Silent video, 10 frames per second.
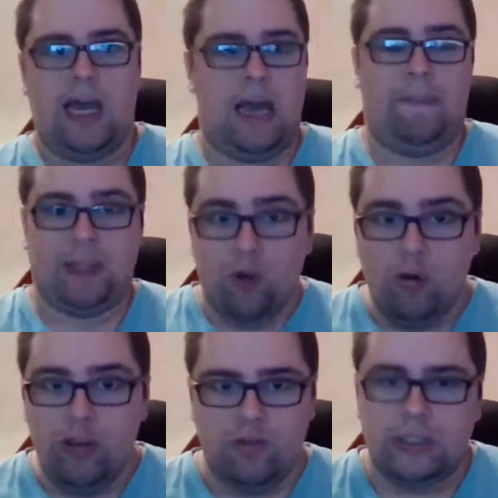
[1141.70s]
uh, but the
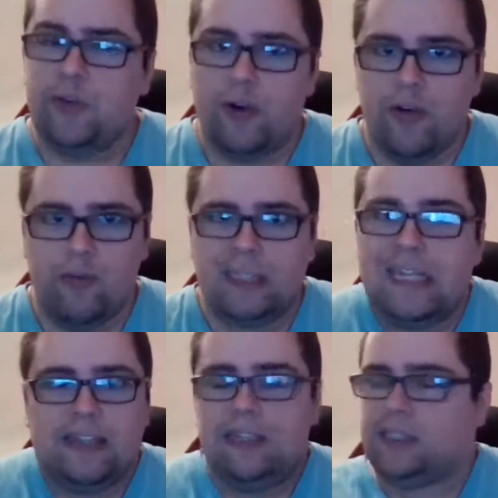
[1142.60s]
good news for you
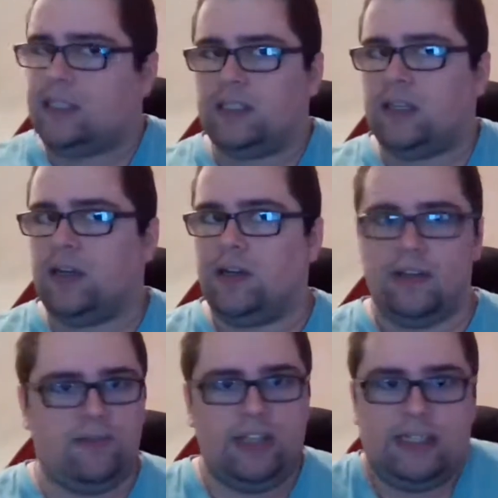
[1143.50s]
is that this is uh,
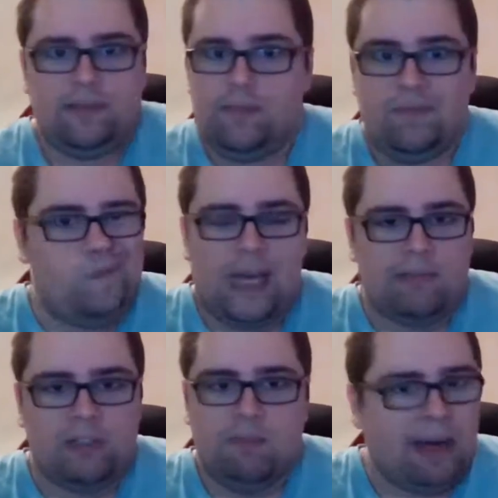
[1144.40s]
this
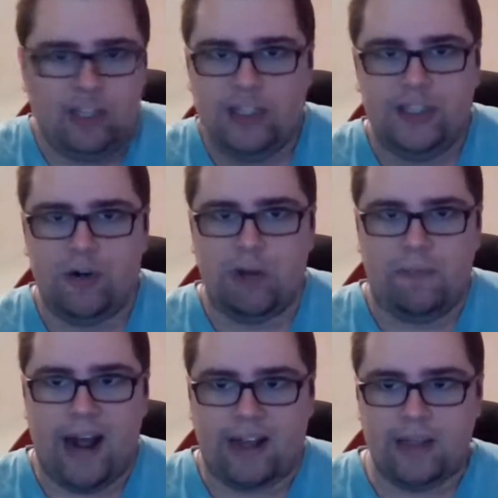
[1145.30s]
becomes much easier
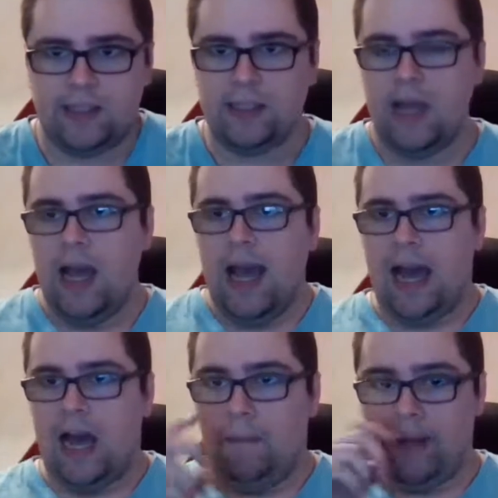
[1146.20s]
with practice.
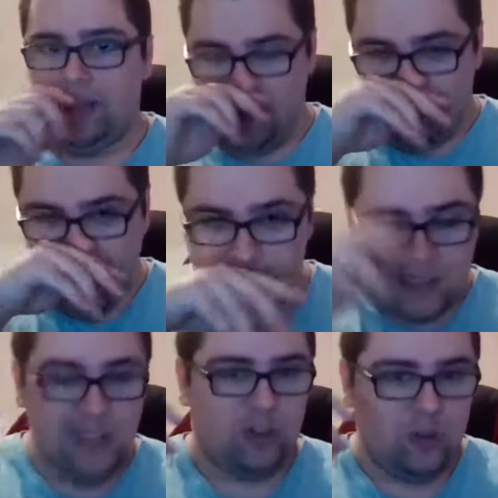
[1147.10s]
Uh, but the
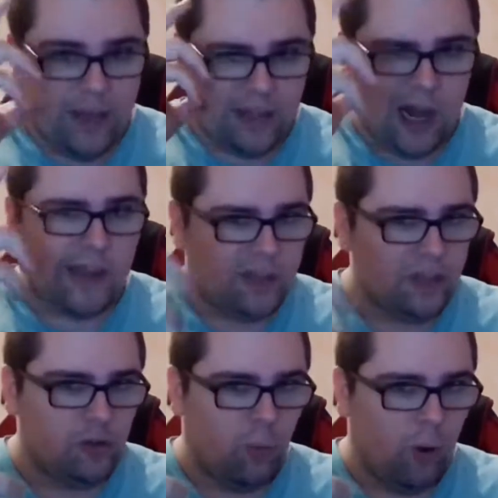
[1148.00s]
practice needs to be
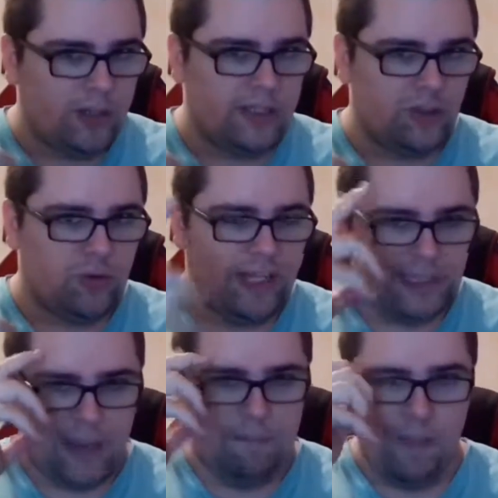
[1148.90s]
targeted towards this,
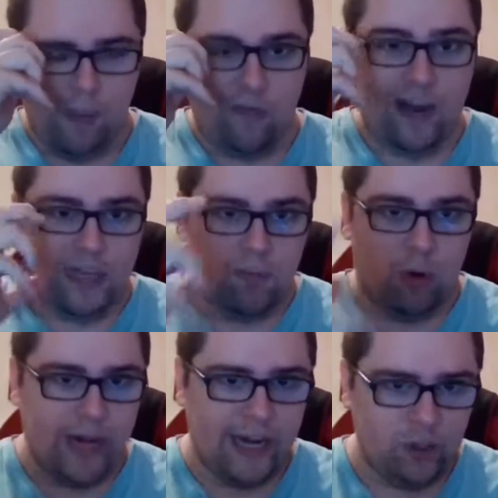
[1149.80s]
right? Some people find it
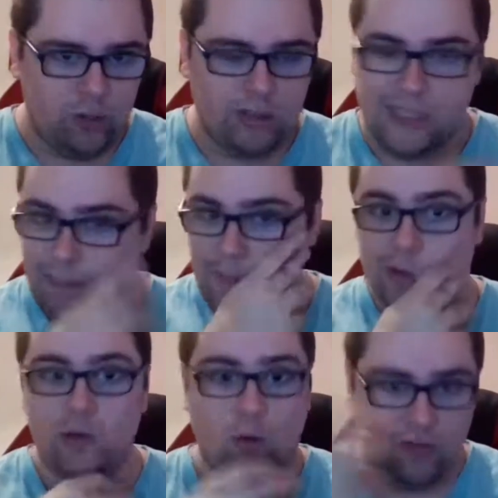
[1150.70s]
more natural, some
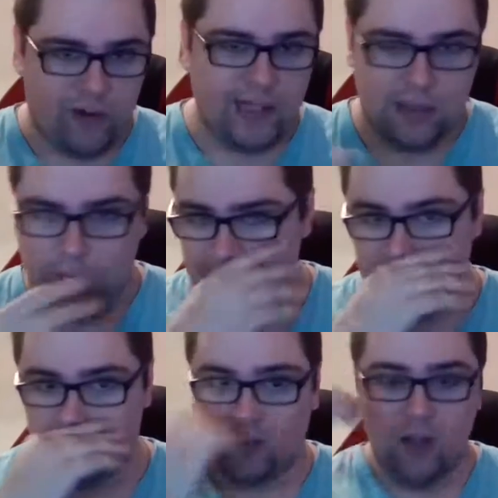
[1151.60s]
people don't find it more
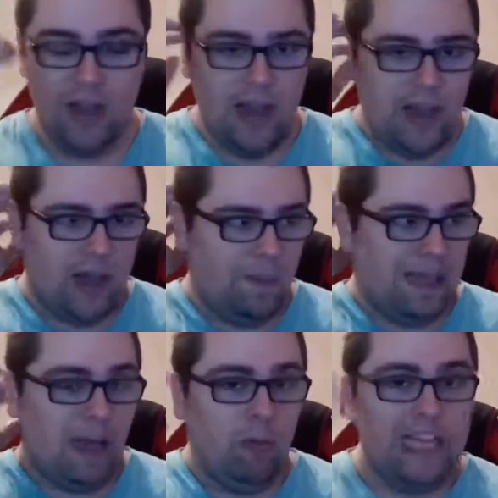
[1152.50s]
natural. Uh,
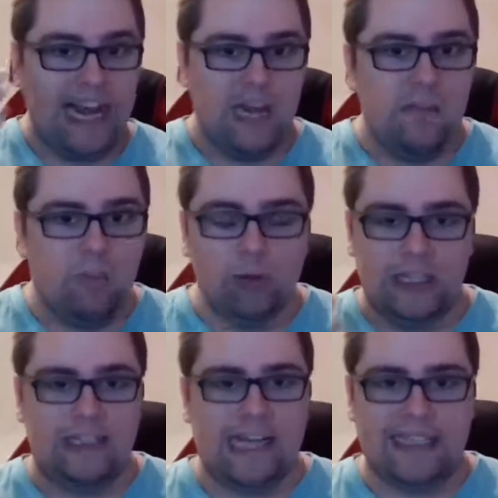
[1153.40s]
but like with any
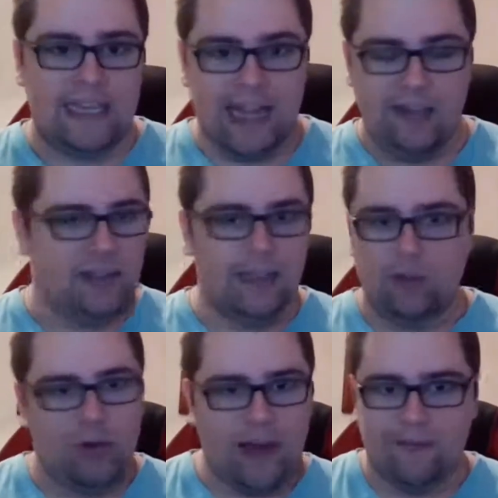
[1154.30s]
multitasking, anything
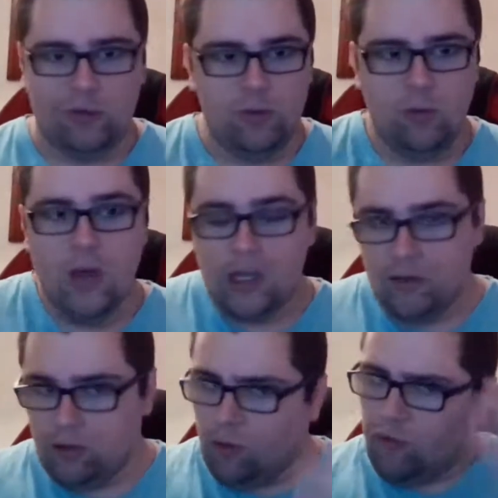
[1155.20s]
that you have to do,
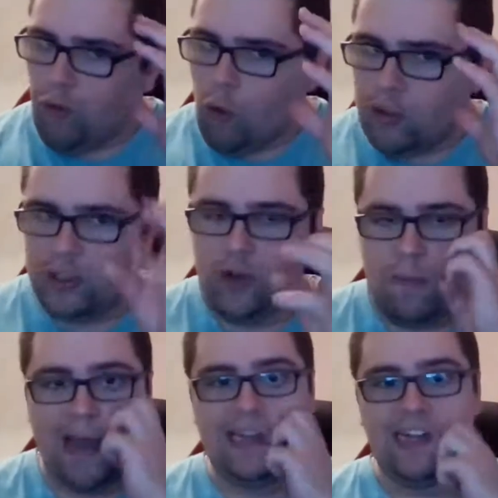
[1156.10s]
you need to focus
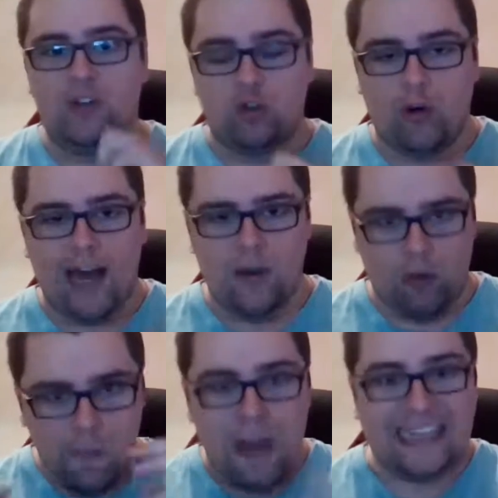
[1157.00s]
your mind and try
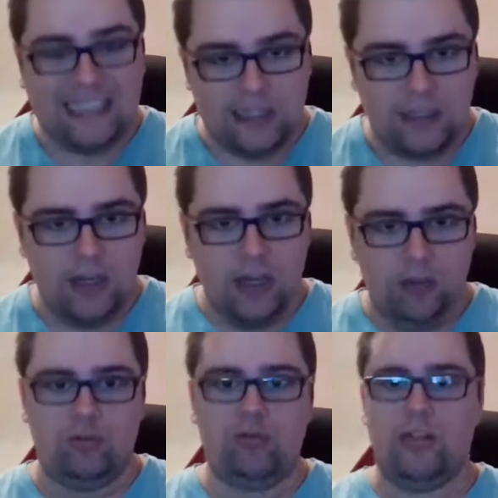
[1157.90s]
your best
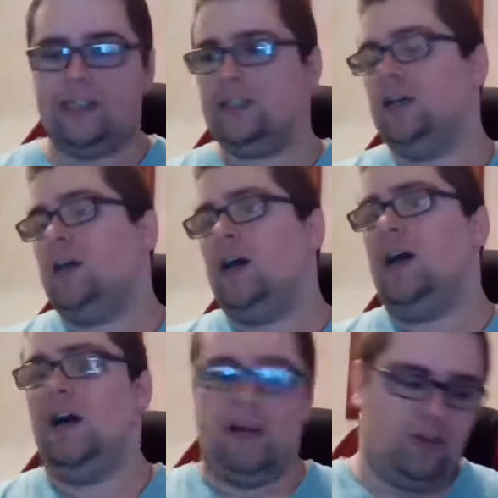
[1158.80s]
to do this,
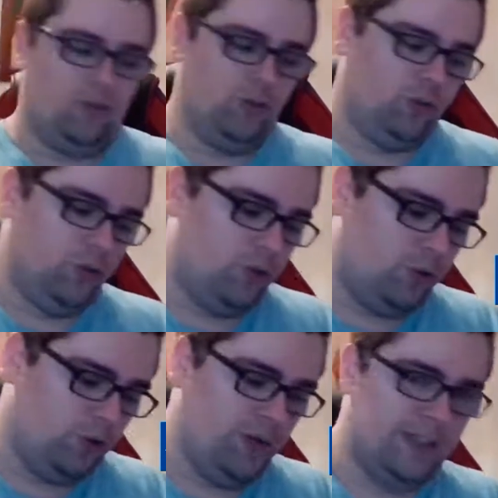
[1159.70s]
uh, to, to,
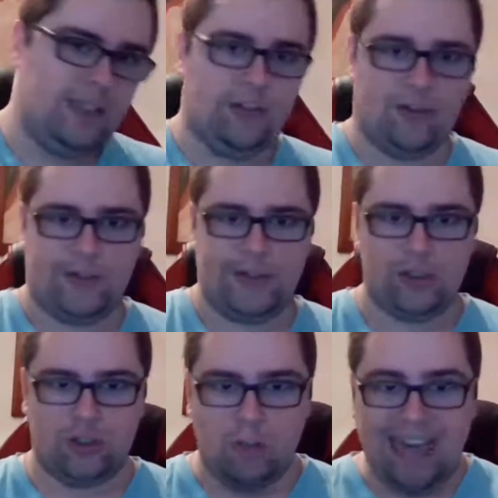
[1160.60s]
to do this in this
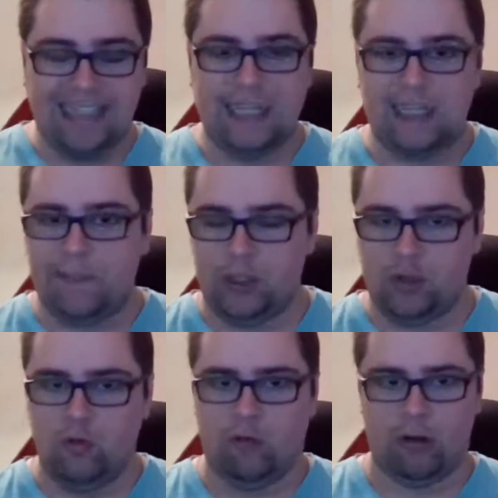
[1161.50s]
situation. So my setup
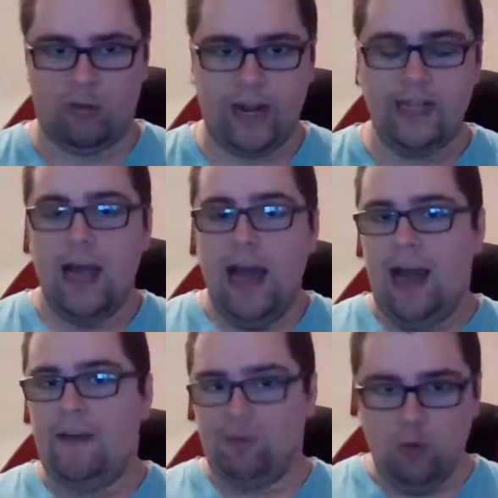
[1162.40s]
is twofold, right?
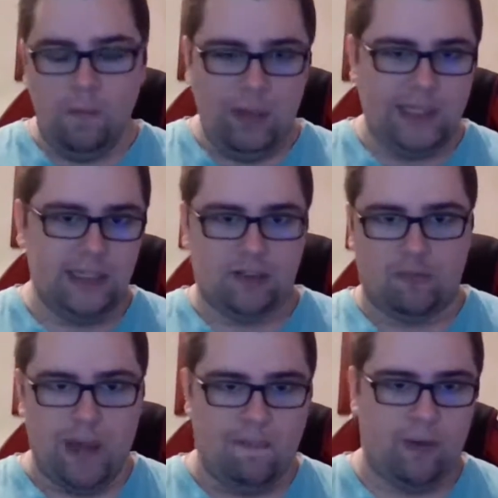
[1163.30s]
I have two pieces
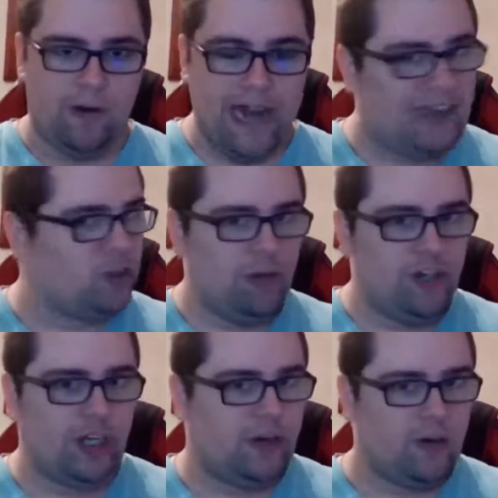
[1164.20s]
of paper next to
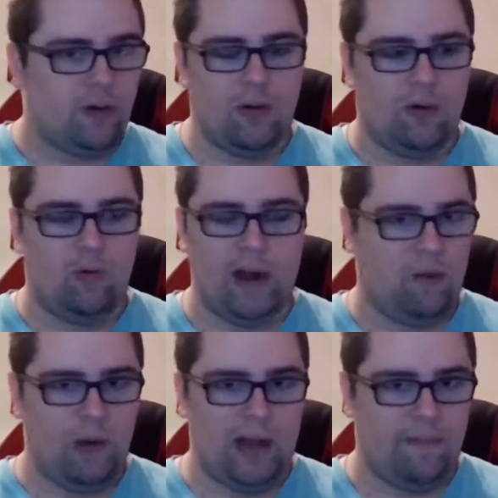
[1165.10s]
each other uh,
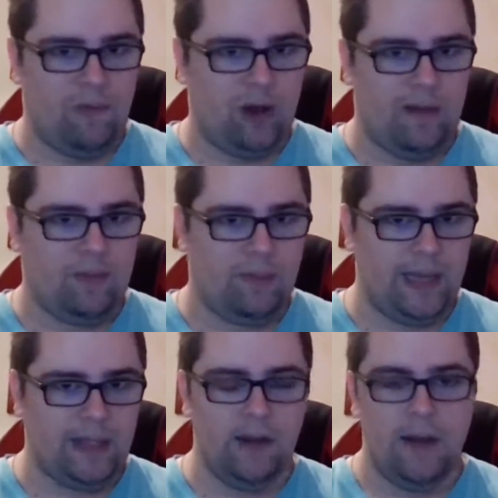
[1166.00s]
when, when I'm when I'm
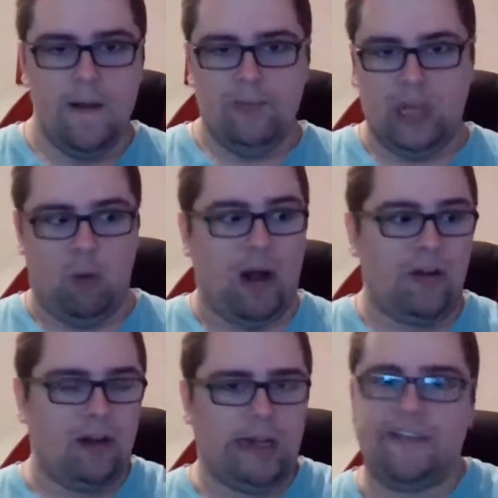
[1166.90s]
debating. The
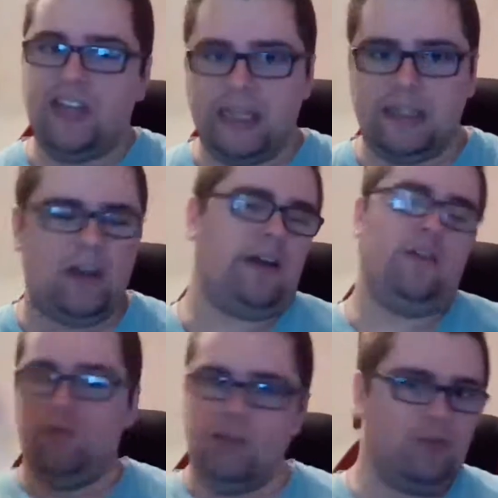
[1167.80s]
one on the left hand side, yeah,
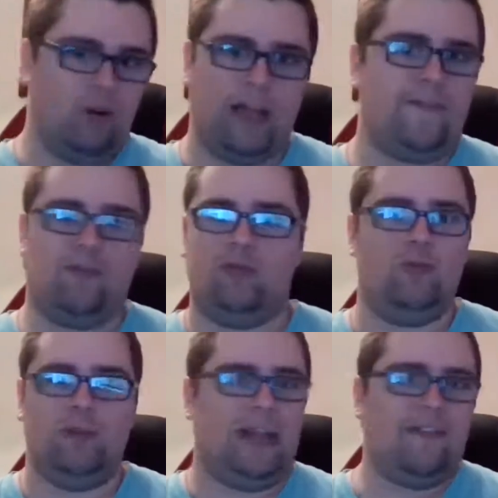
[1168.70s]
you, you don't have to
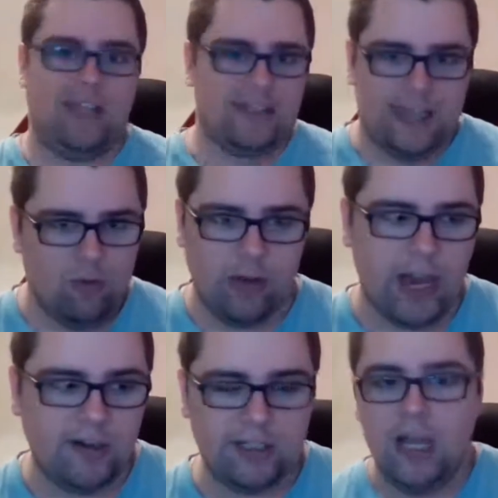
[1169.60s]
do the left hand side. Who
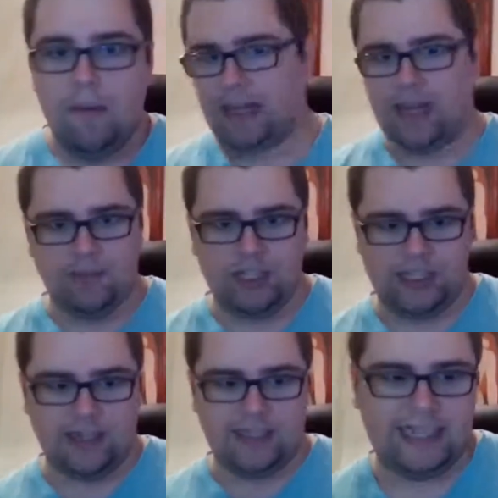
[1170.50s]
cares? But like I'm
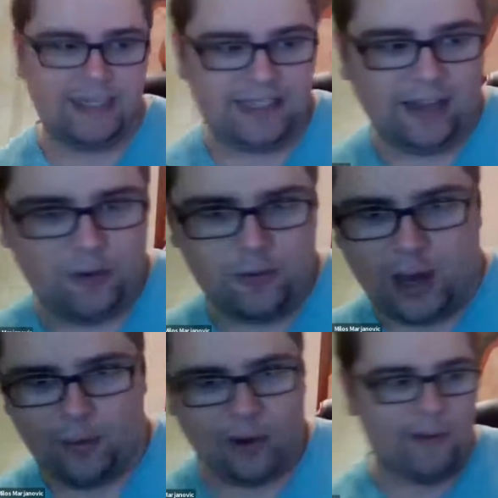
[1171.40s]
just gonna say, tell you
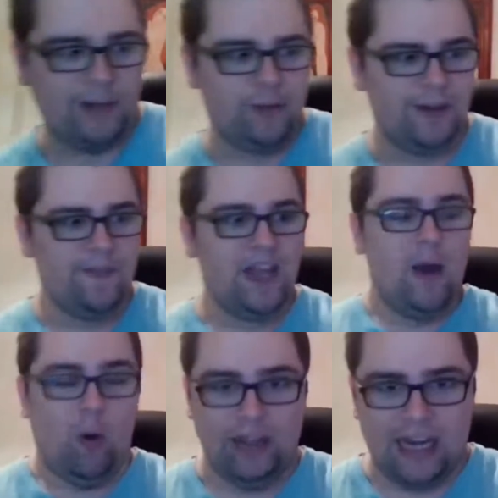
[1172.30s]
how, how I do it.
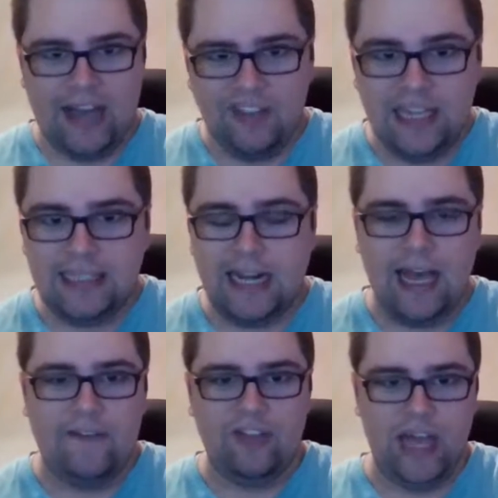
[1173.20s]
On the left hand
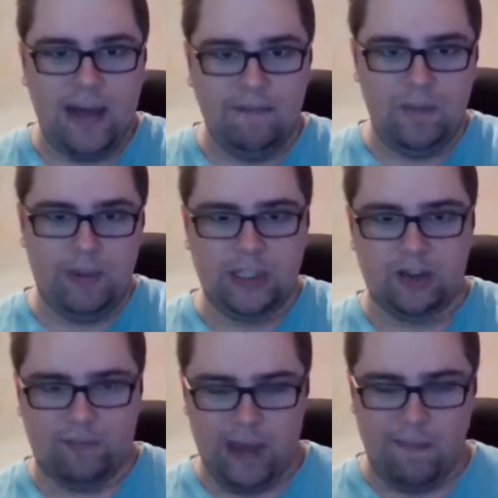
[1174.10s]
side, I have the empty
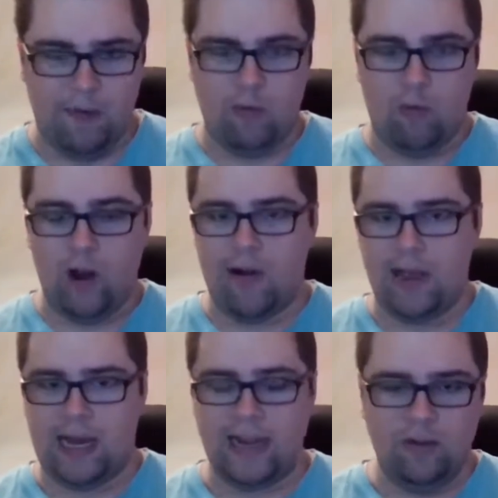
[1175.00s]
piece of paper where
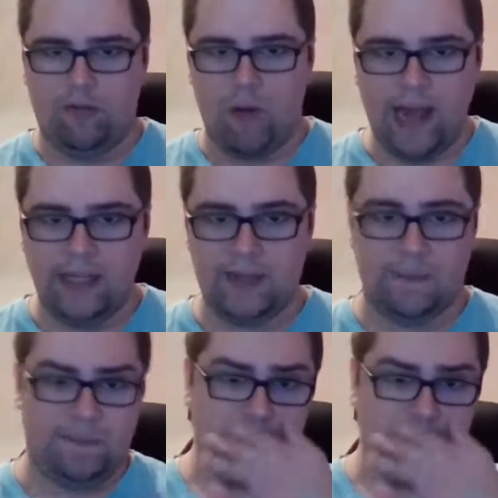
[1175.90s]
I kind of write